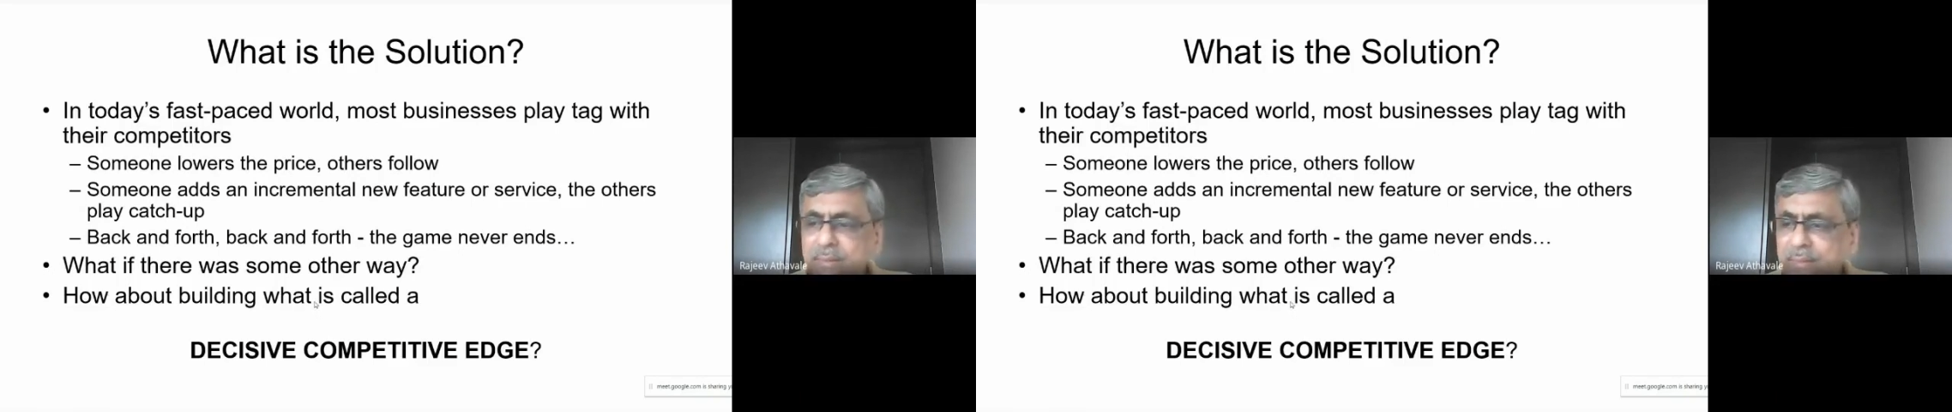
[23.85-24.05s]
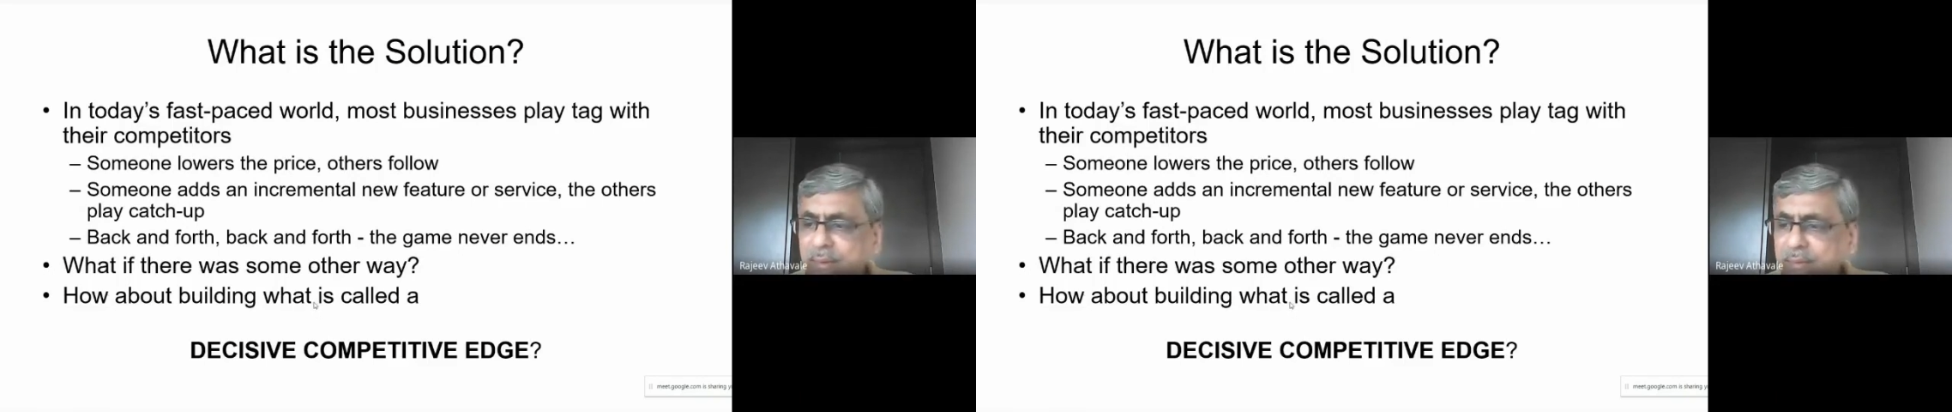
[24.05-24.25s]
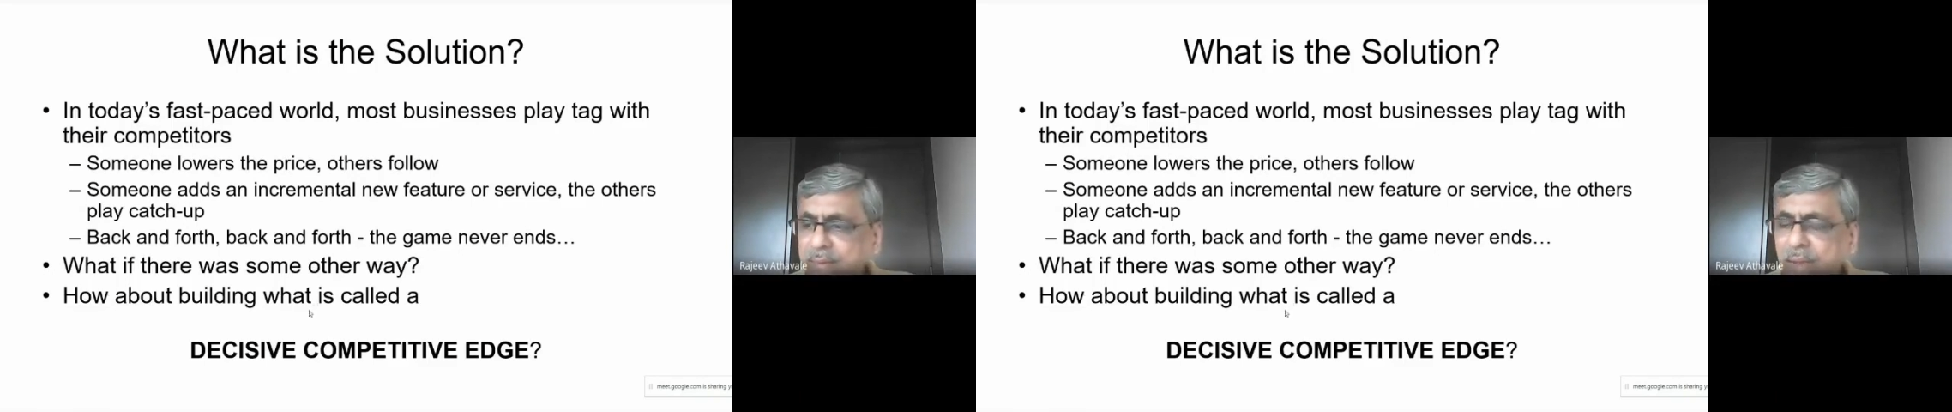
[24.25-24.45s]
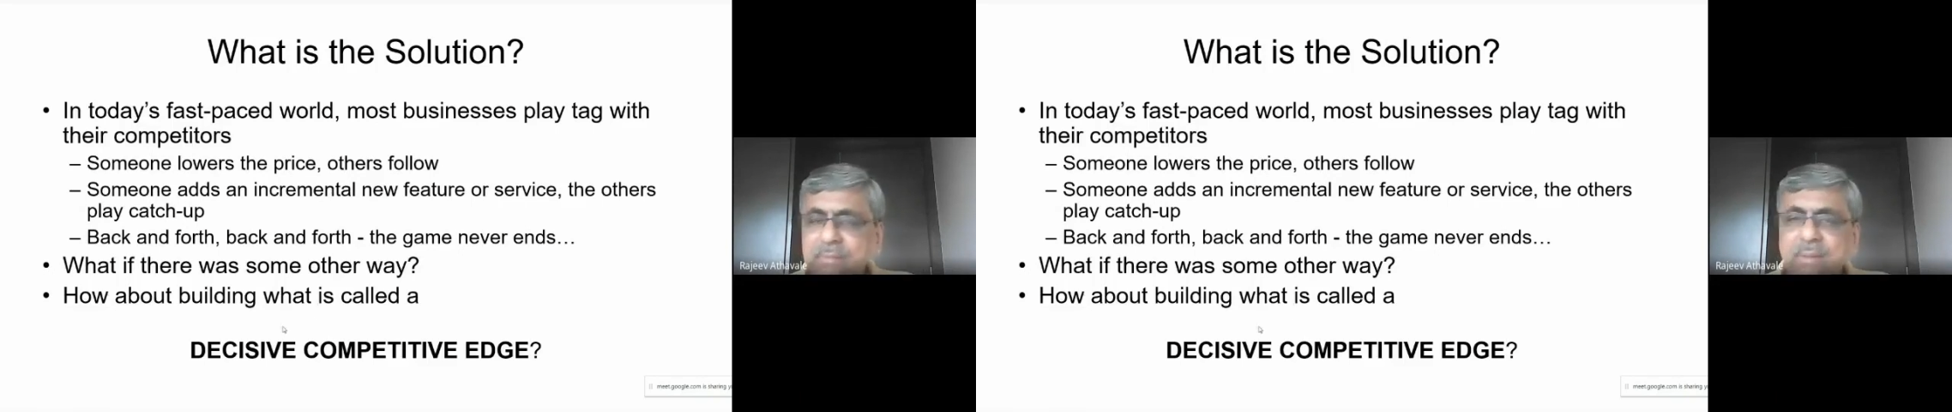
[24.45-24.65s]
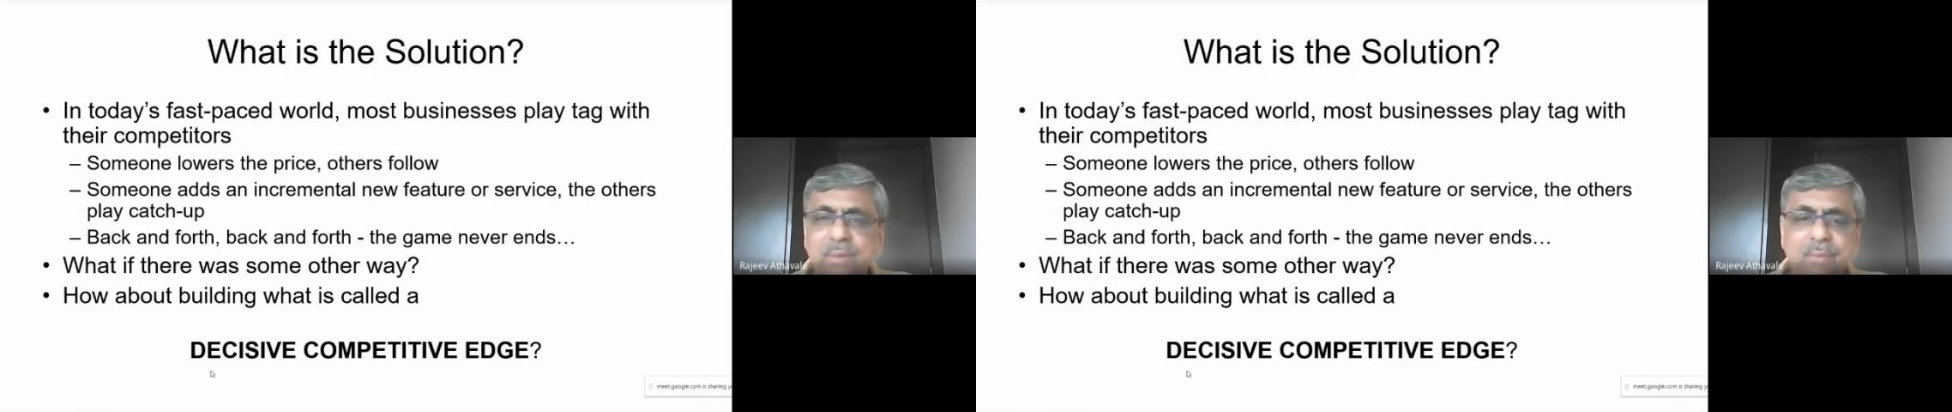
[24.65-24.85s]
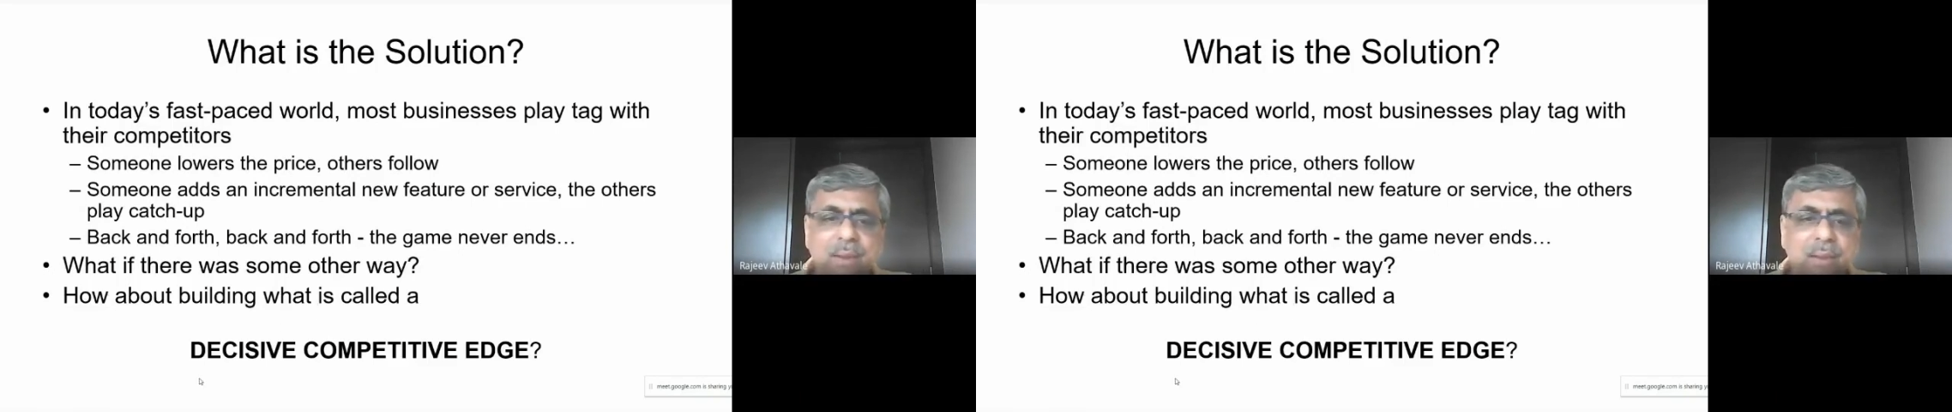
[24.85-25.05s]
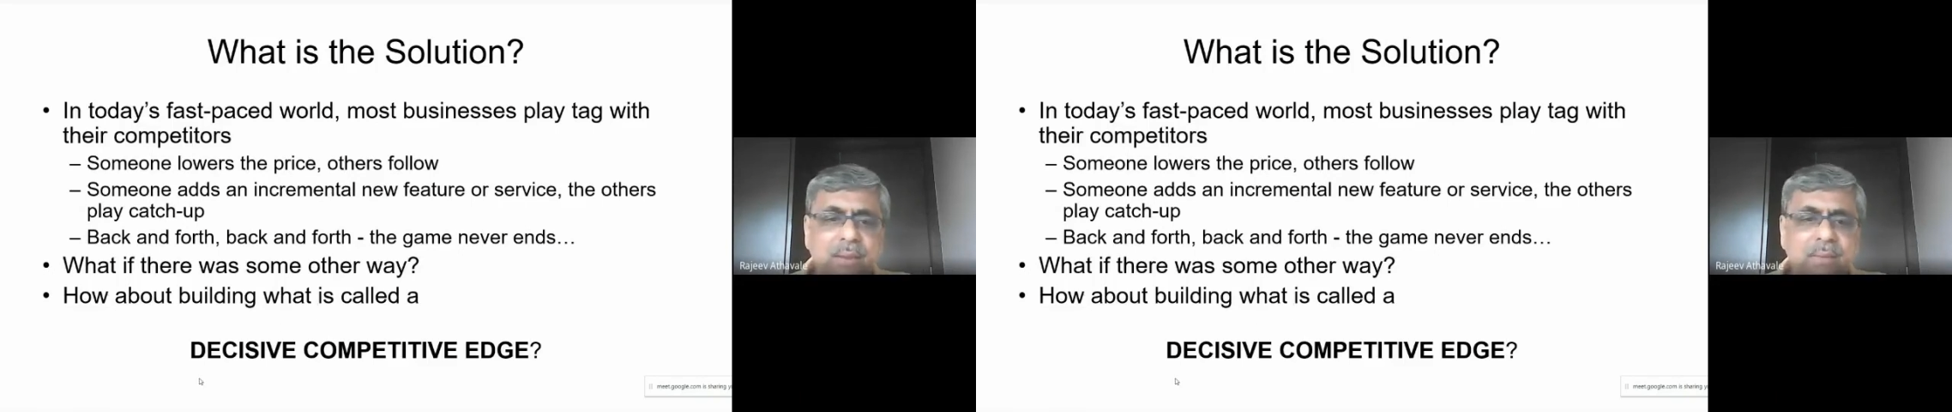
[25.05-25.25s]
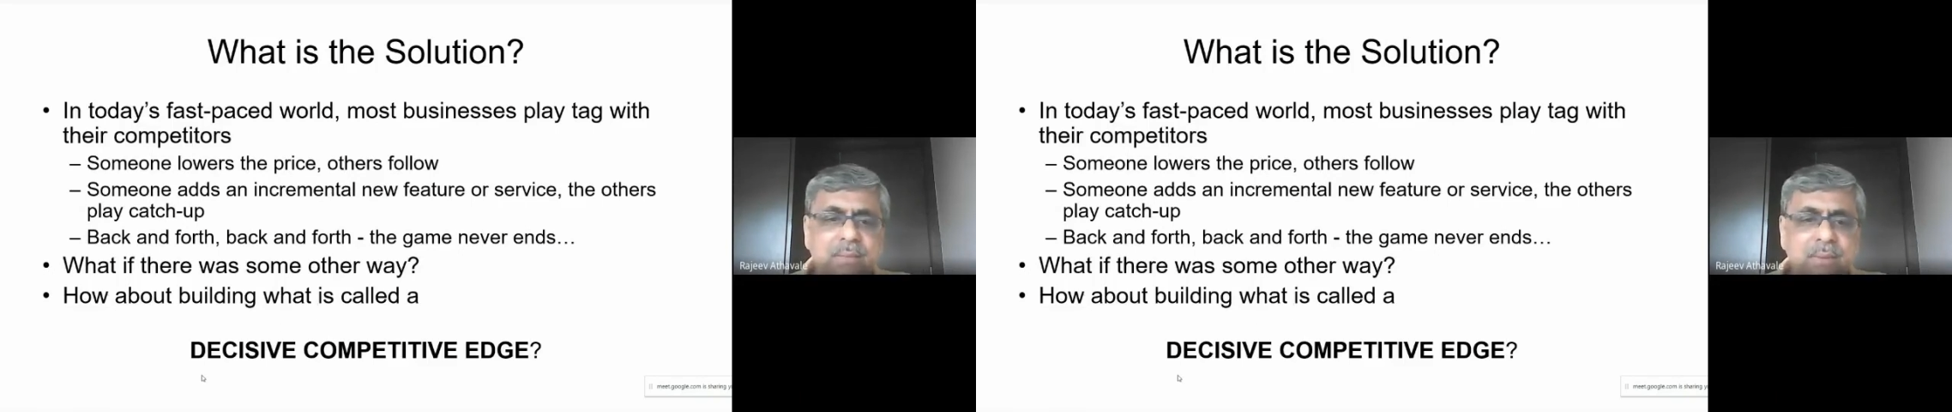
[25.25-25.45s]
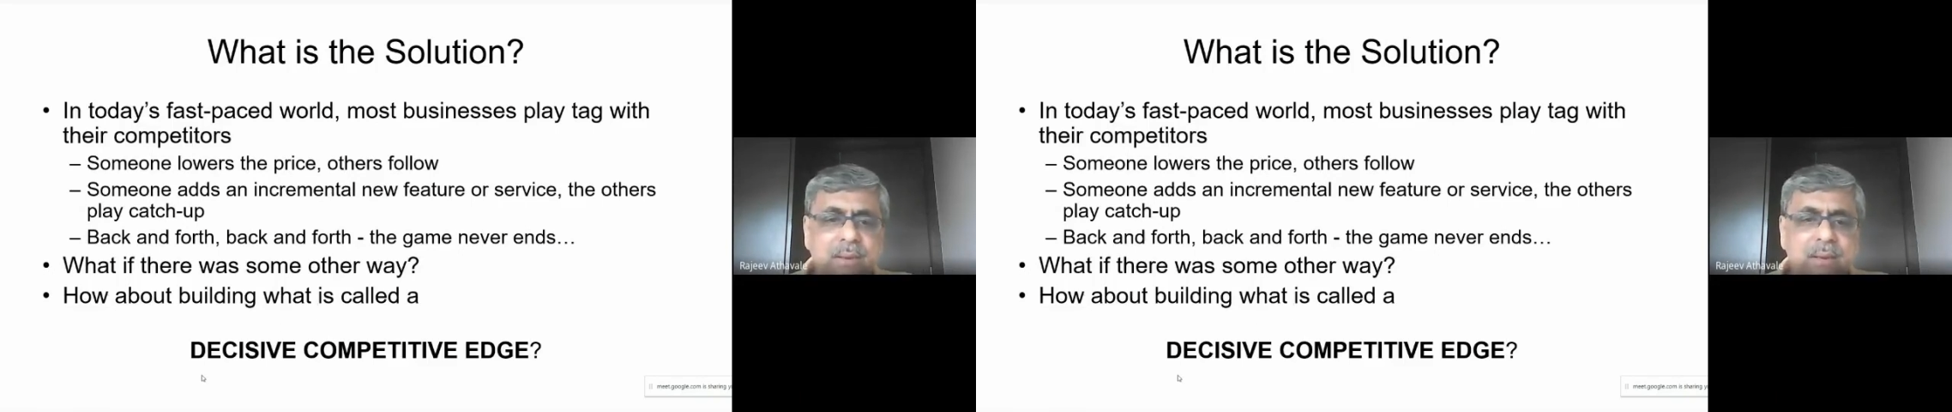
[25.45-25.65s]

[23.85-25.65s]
That other way is